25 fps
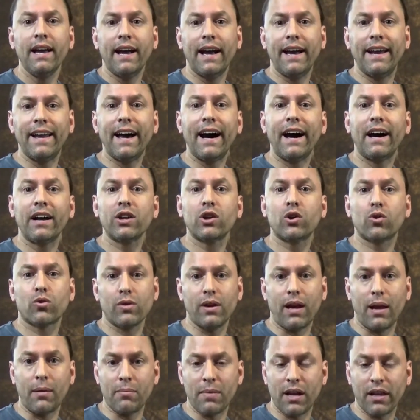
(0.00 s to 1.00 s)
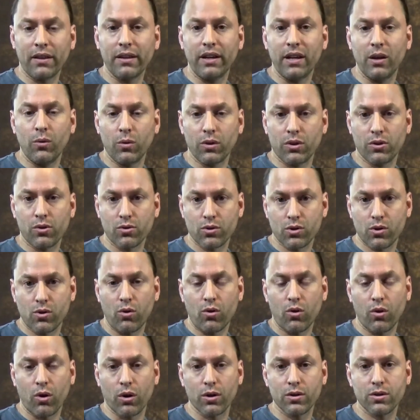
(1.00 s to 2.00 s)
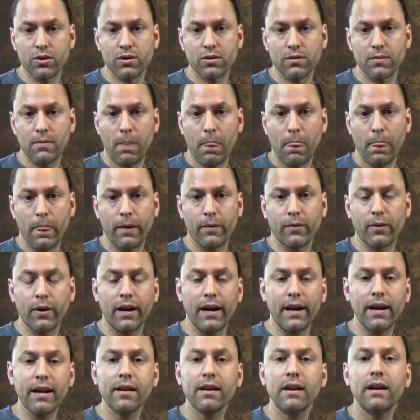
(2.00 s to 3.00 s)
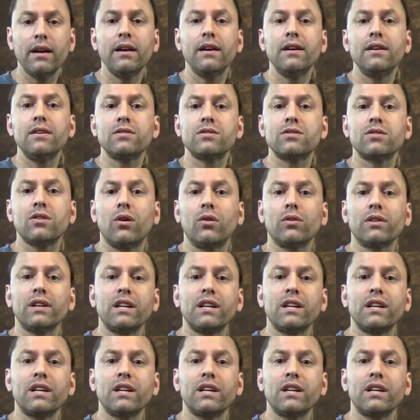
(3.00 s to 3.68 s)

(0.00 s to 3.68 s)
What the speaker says: and how to create melody with those chords. Okay? So